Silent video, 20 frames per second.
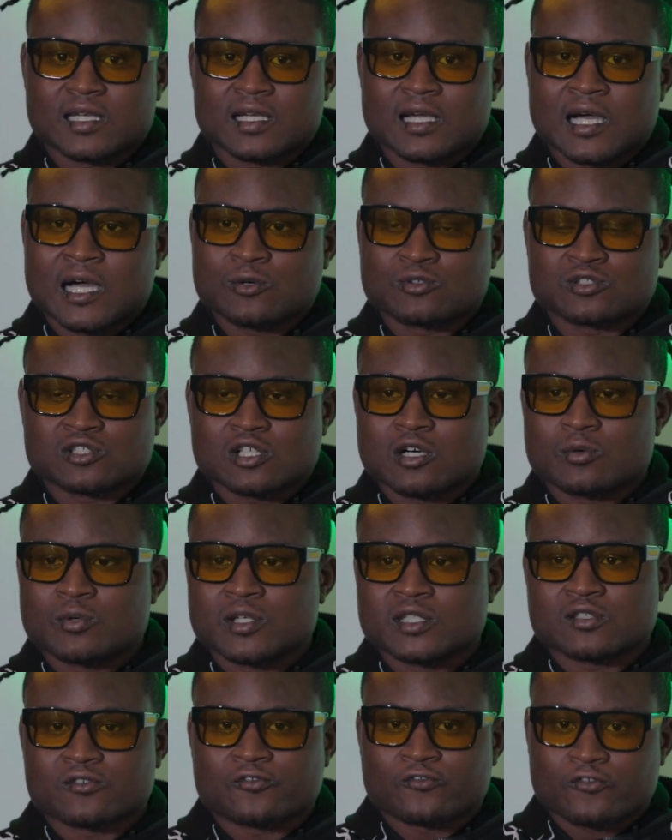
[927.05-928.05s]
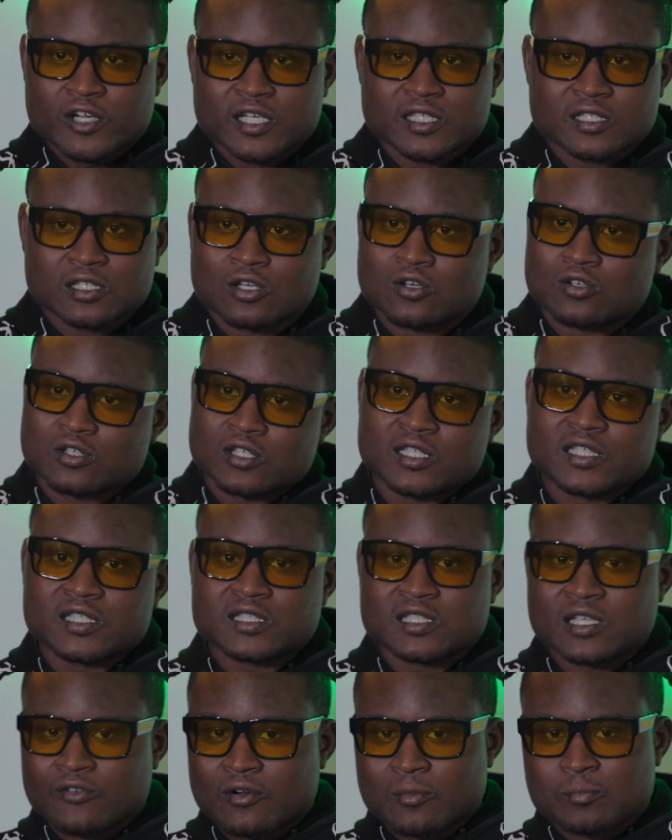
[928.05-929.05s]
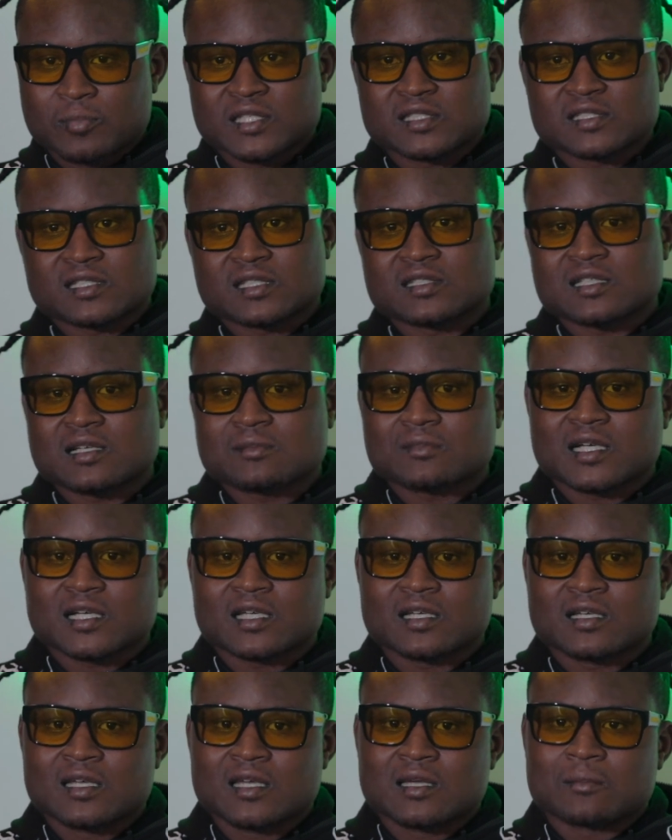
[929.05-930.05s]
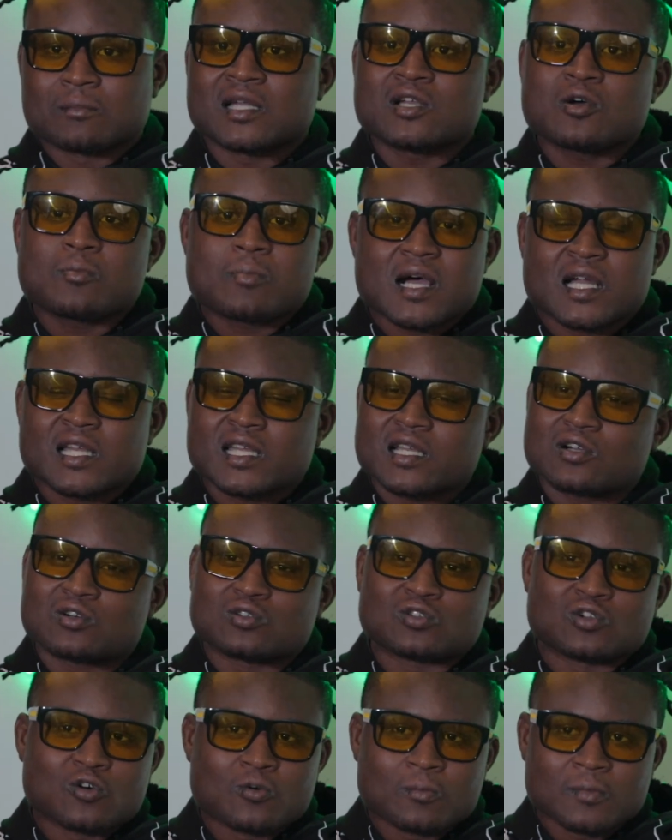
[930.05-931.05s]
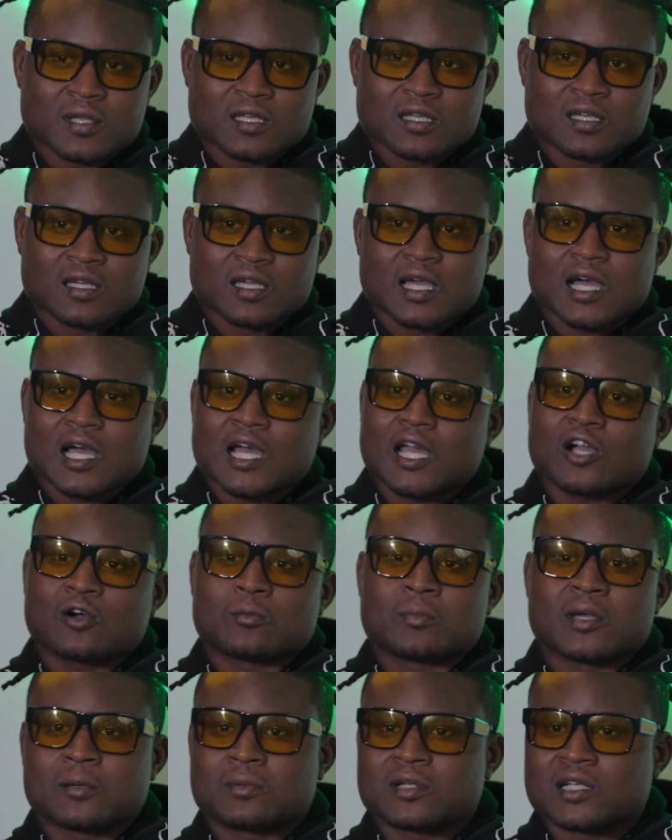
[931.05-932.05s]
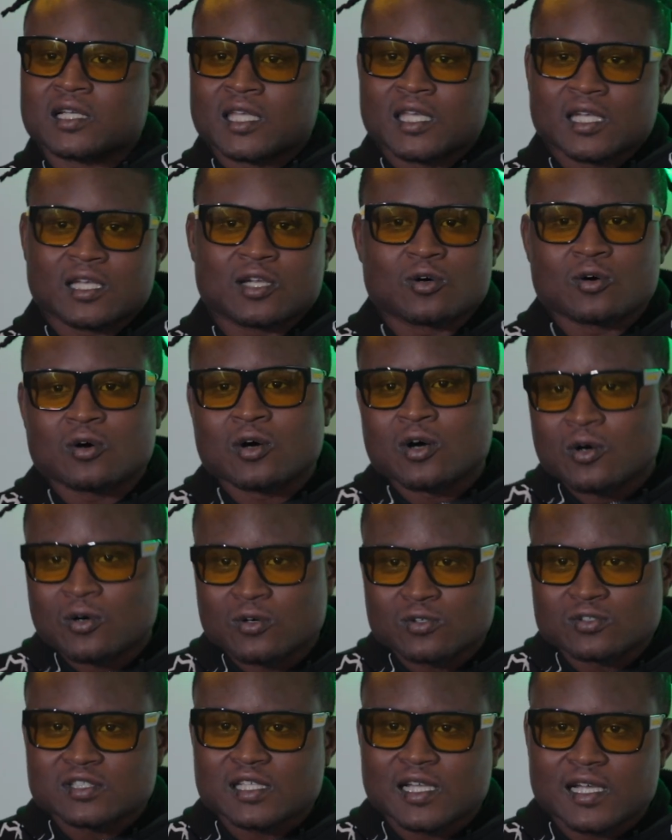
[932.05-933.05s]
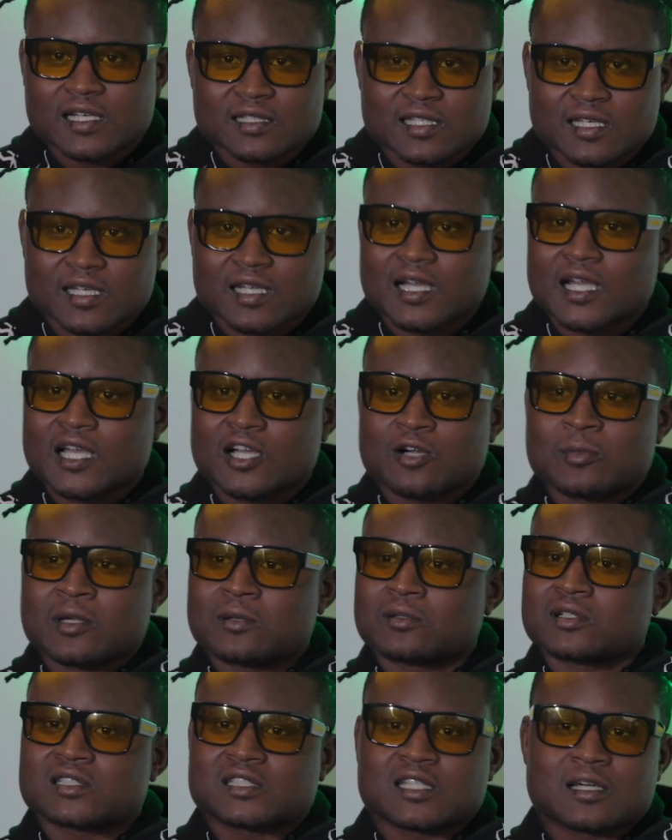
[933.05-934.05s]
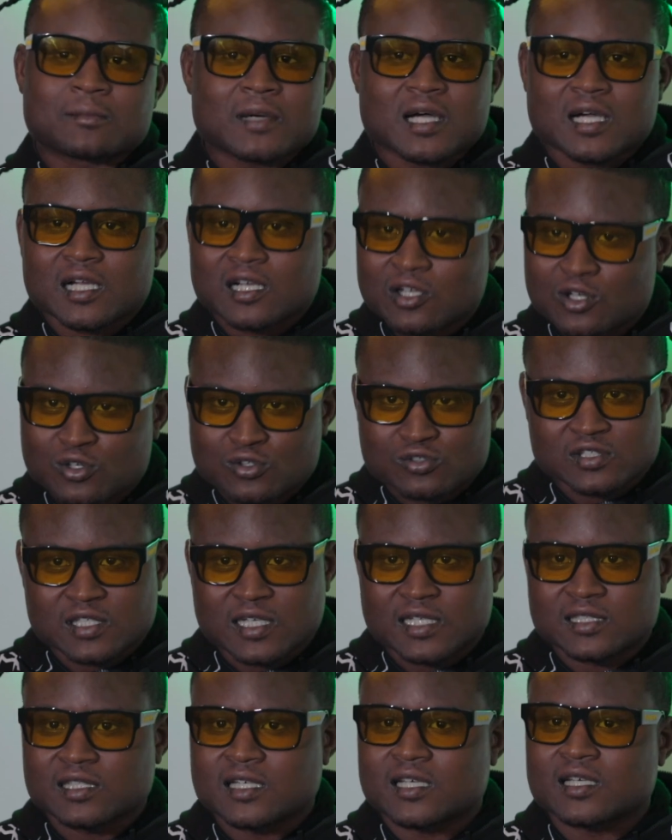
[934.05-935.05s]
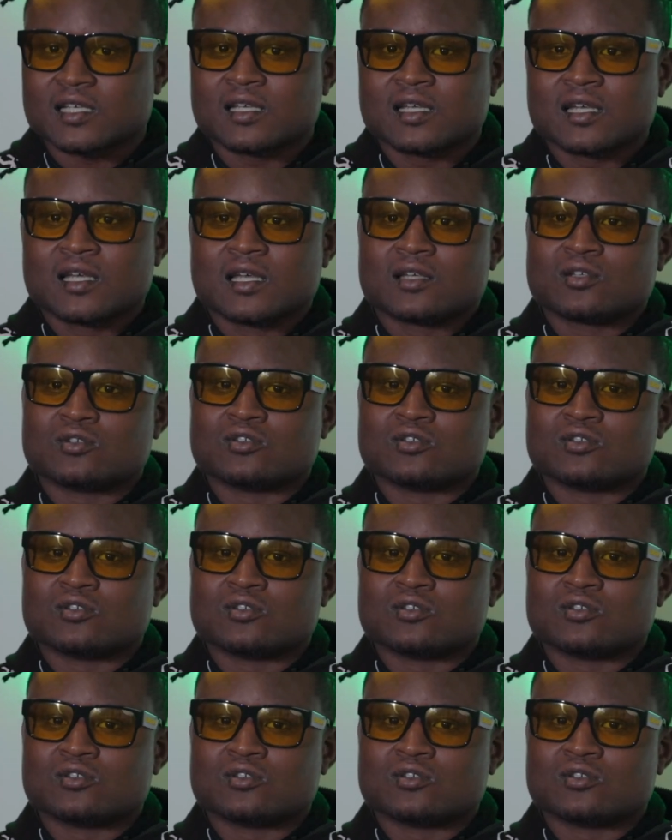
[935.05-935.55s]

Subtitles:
I was always afraid to go to these different places because I'm like, man, nobody ain't gonna know me. I ain't gonna be able to get no hoes like that. I ain't gonna be able to sell my clothes like that.